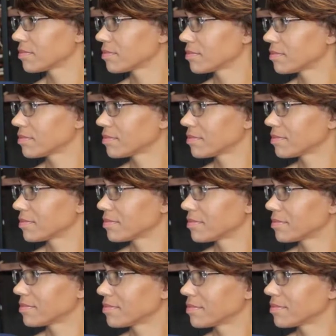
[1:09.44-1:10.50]

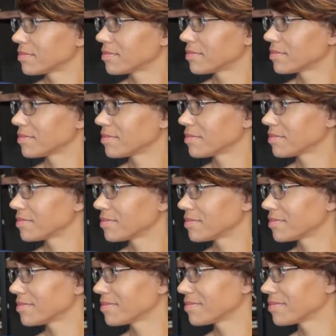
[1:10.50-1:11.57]

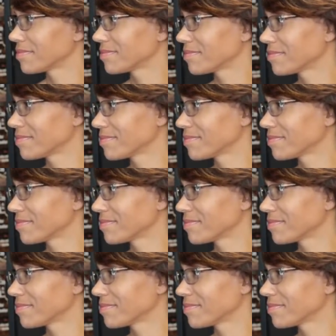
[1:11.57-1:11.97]
[no speech]